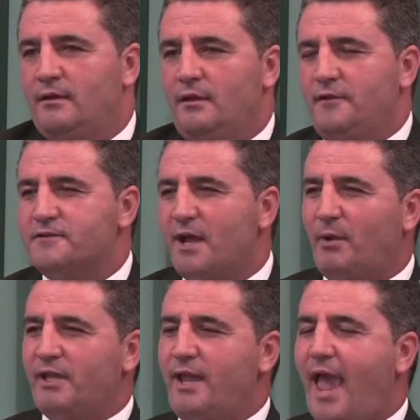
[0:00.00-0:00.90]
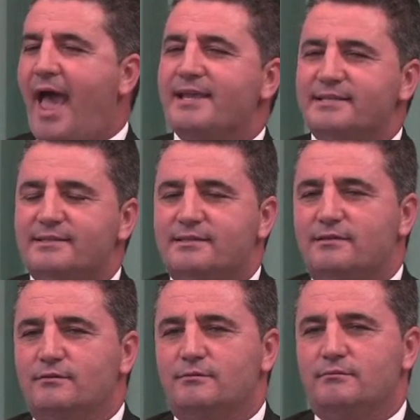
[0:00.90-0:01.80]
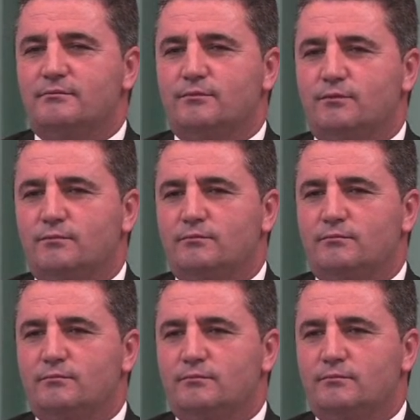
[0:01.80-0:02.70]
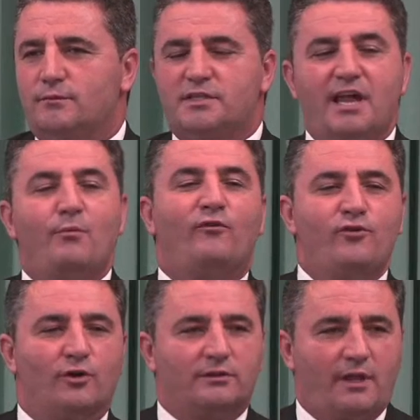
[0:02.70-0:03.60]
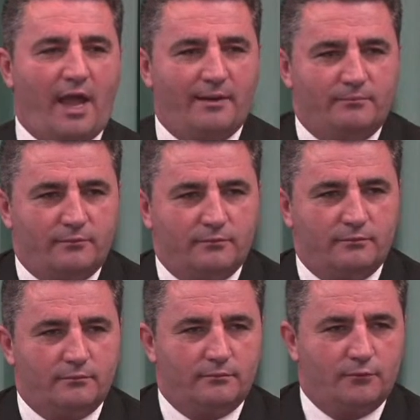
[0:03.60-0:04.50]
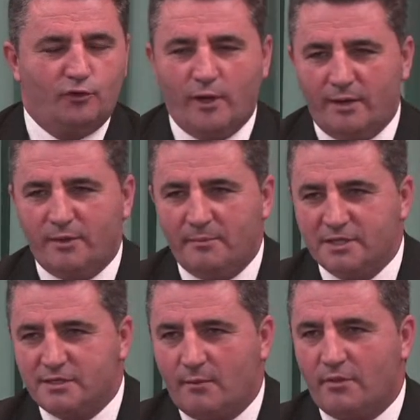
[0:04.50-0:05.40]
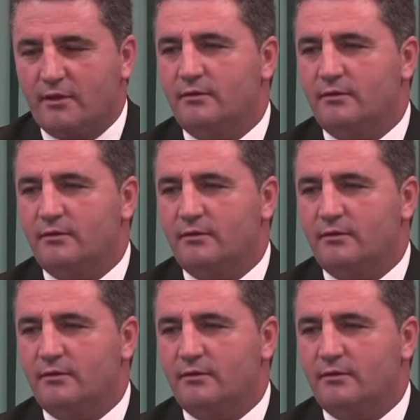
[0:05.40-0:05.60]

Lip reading: If somebody asks some of your time to help them in something,